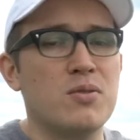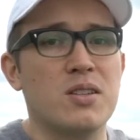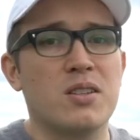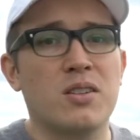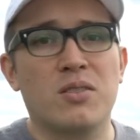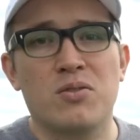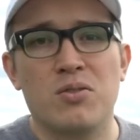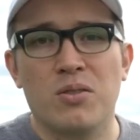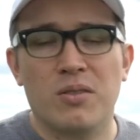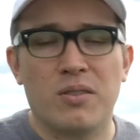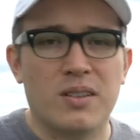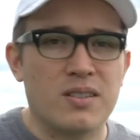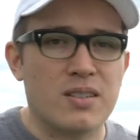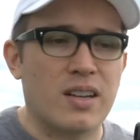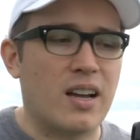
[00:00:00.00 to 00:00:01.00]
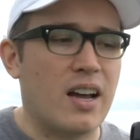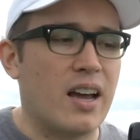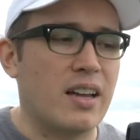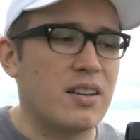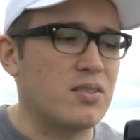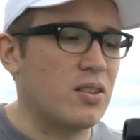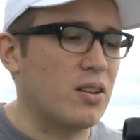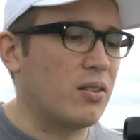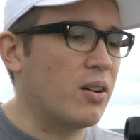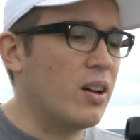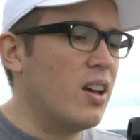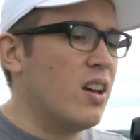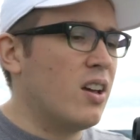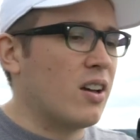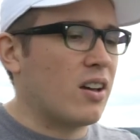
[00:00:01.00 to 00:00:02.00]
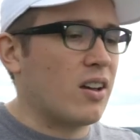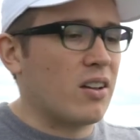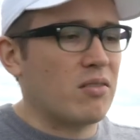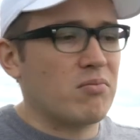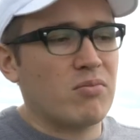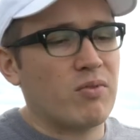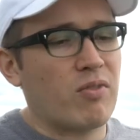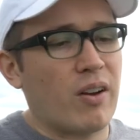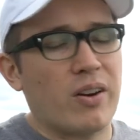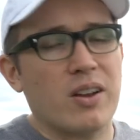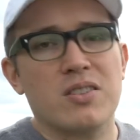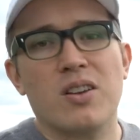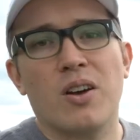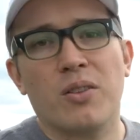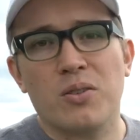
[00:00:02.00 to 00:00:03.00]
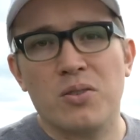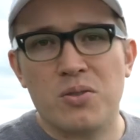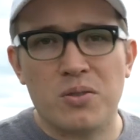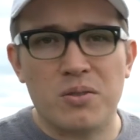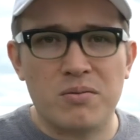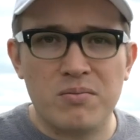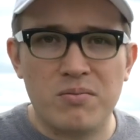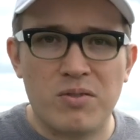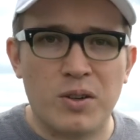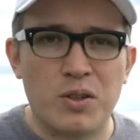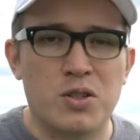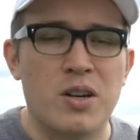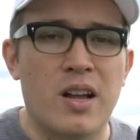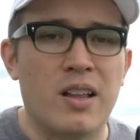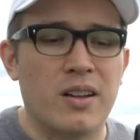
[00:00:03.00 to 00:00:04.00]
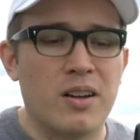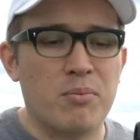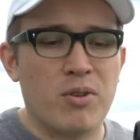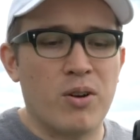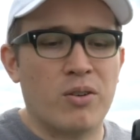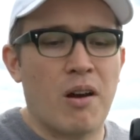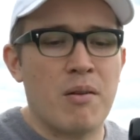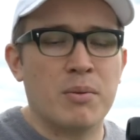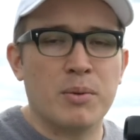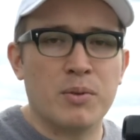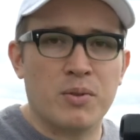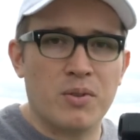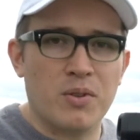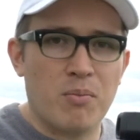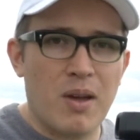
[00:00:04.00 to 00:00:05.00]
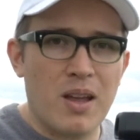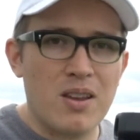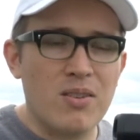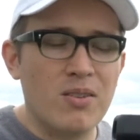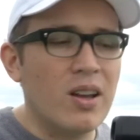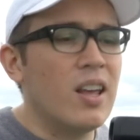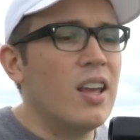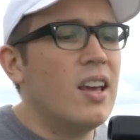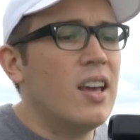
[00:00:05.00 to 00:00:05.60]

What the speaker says: use it to control things like ISO, various other sort of functionality programmable through the menu.